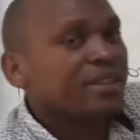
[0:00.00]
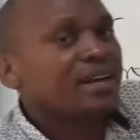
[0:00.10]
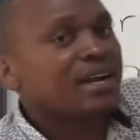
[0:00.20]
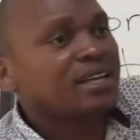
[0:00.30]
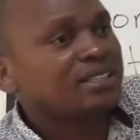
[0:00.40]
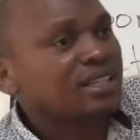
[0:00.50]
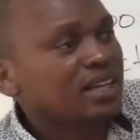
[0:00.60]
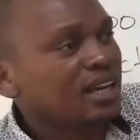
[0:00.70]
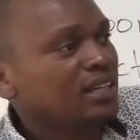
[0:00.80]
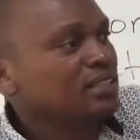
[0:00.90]
their
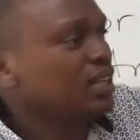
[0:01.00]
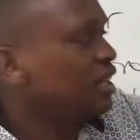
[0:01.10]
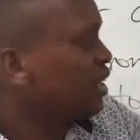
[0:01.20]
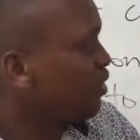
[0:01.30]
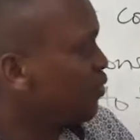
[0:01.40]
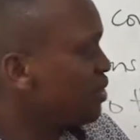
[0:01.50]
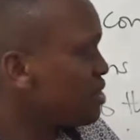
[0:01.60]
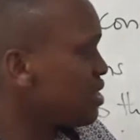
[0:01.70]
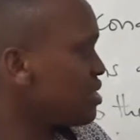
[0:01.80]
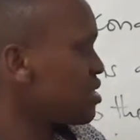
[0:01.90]
kinetic energy
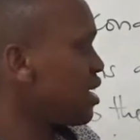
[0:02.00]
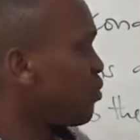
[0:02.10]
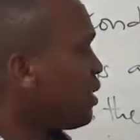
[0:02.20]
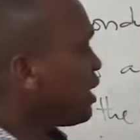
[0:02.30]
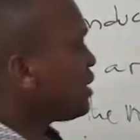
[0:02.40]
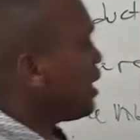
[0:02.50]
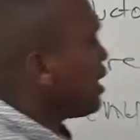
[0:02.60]
increases and when that